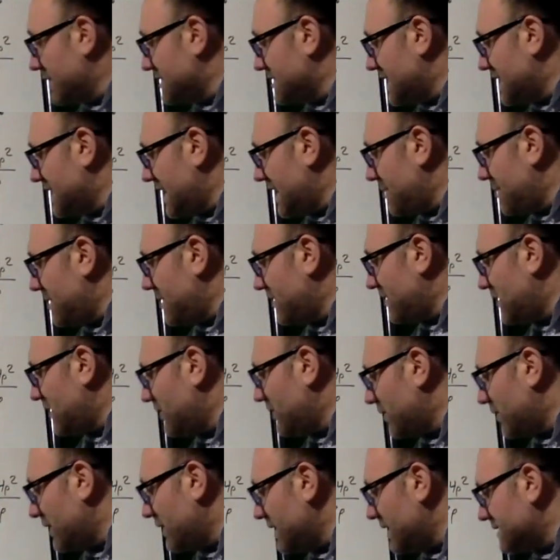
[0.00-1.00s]
the NPV
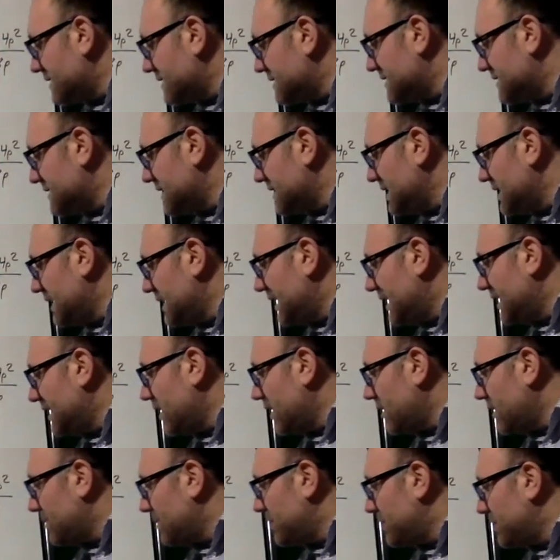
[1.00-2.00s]
for this? C
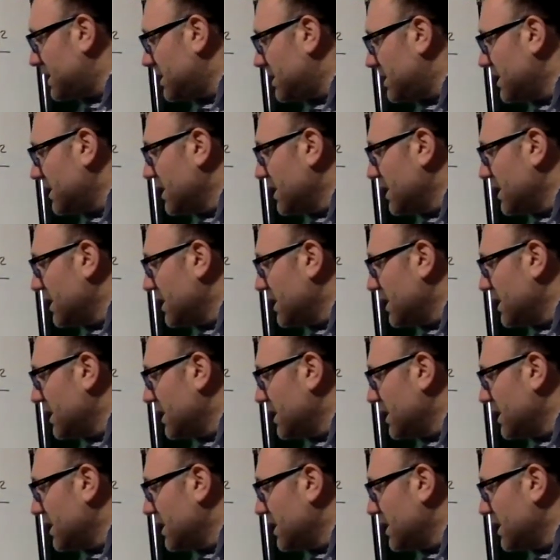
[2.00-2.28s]
cannot be